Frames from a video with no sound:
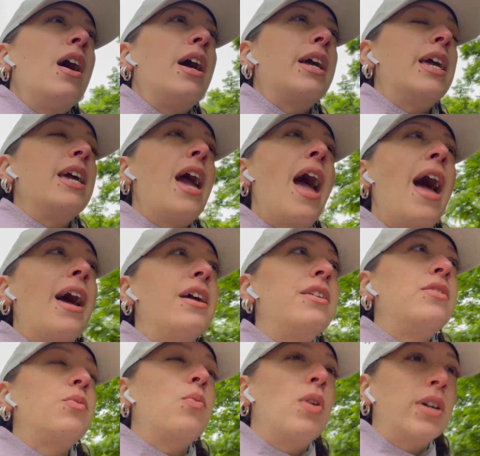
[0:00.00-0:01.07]
He
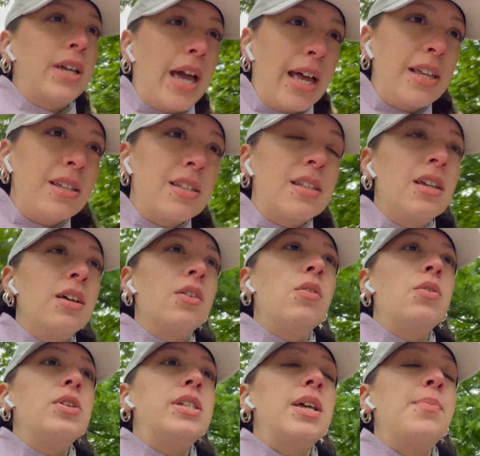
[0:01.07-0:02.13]
had one guest who
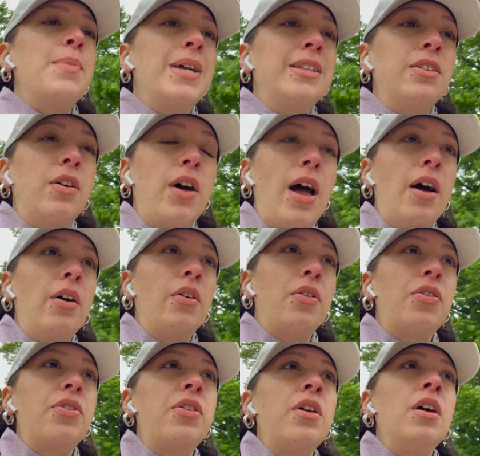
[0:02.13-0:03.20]
is a mental health
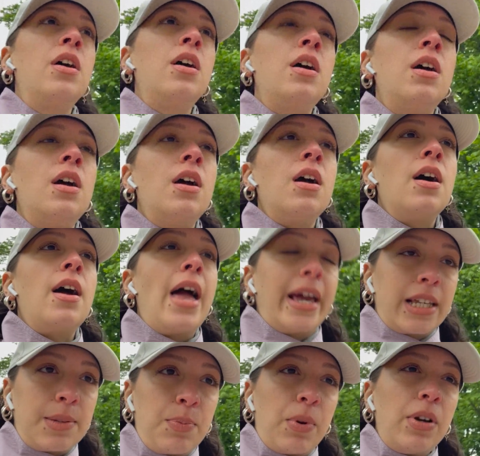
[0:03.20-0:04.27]

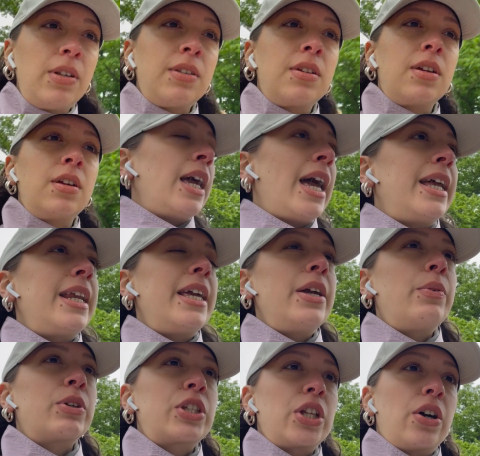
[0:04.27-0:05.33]
expert, and he
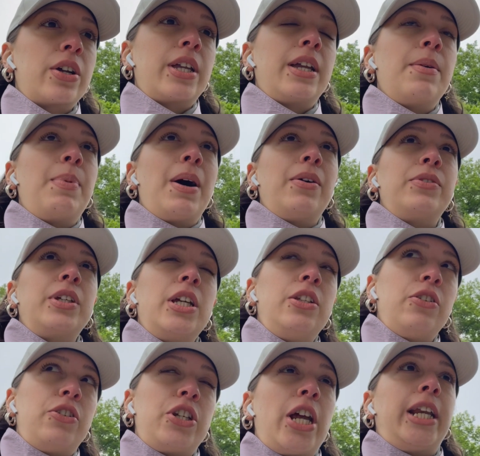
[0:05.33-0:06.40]
was talking about
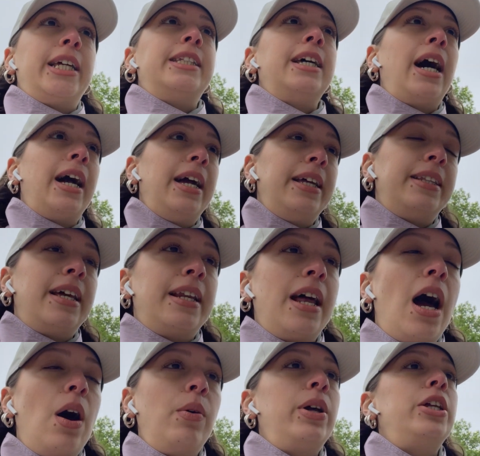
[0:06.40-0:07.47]
ketogenic diet and
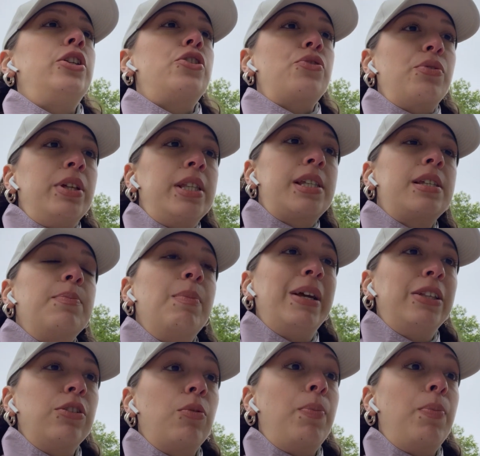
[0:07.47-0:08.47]
how he treats mental